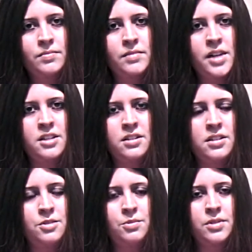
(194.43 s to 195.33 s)
He just
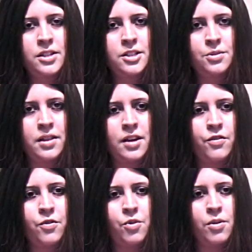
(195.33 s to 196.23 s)
doesn't really do anything
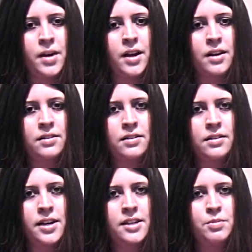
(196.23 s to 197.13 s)
for me.
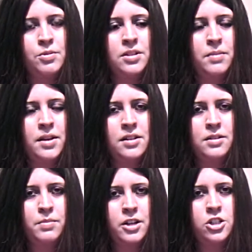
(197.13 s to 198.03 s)
He's supposed to be this
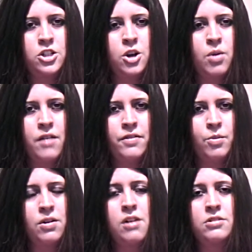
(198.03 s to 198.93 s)
big show-off that
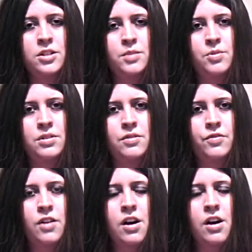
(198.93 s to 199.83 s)
we're all just supposed to
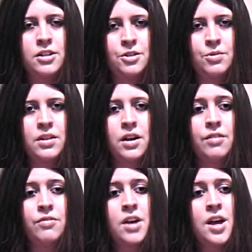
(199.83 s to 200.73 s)
flock to and
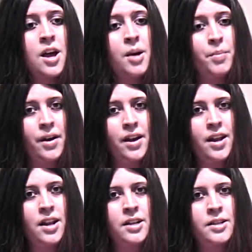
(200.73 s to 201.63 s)
love,
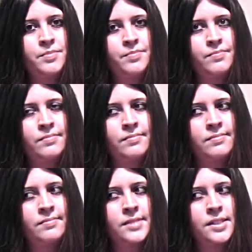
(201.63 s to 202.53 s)
but
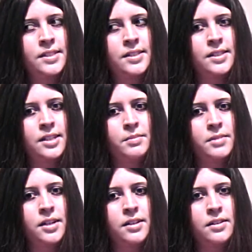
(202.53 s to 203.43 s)
I'm
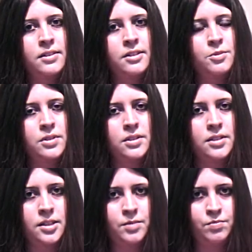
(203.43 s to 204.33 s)
not
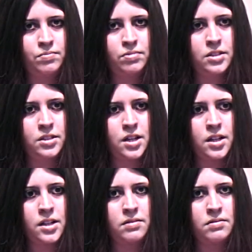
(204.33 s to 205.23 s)
really
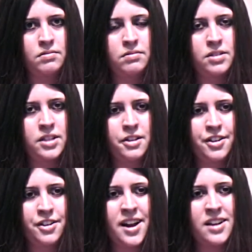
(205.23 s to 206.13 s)
seeing it.
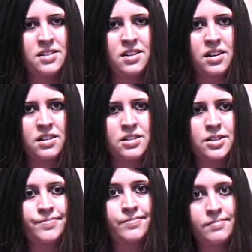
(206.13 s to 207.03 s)
Ziggler kind of sucks.